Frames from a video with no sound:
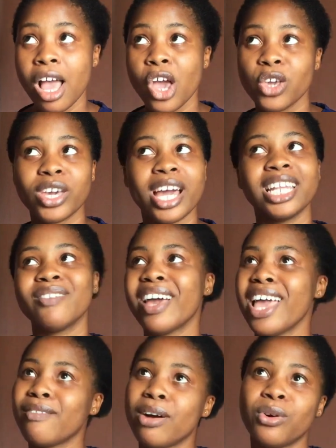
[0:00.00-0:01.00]
You can never
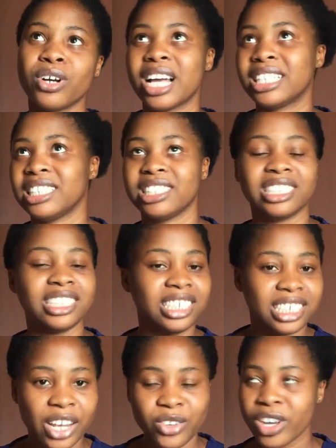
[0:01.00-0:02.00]
ever work as a
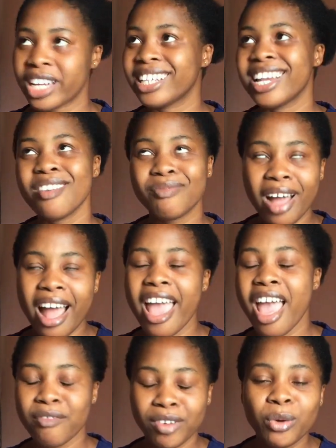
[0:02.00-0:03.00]
teacher. You can never
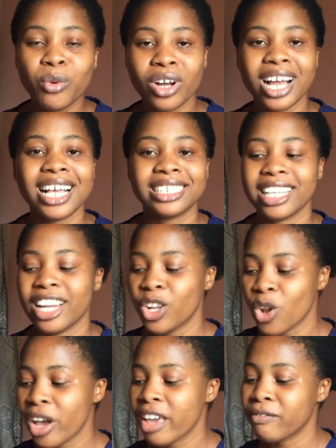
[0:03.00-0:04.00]
ever work as a
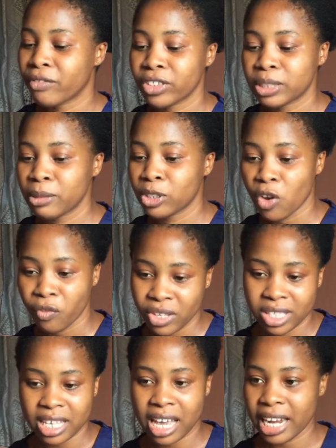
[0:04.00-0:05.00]
law enforcement
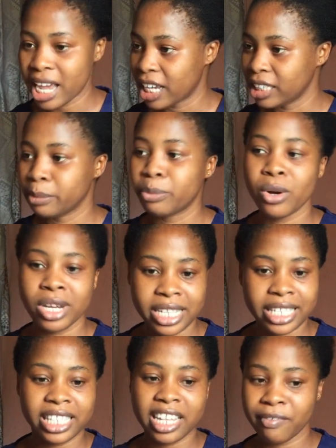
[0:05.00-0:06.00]
officer, like in the
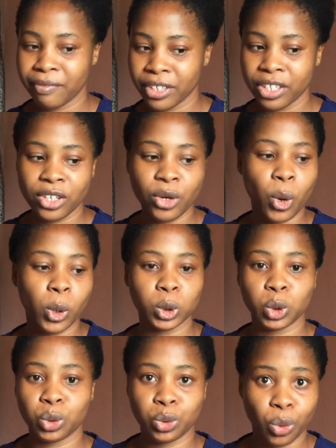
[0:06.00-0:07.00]
police, navy, or
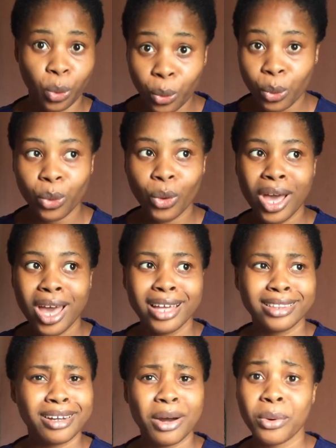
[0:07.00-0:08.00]
so.
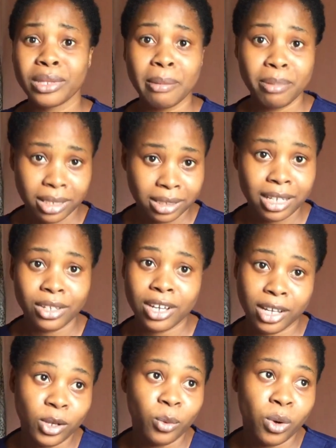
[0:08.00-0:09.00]
There are other places that you
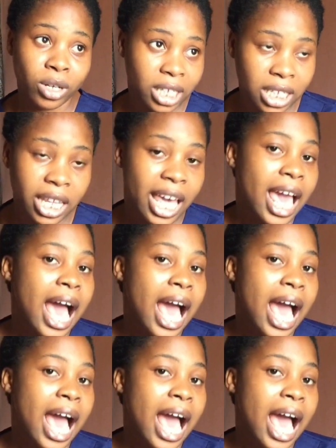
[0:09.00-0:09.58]
cannot work in.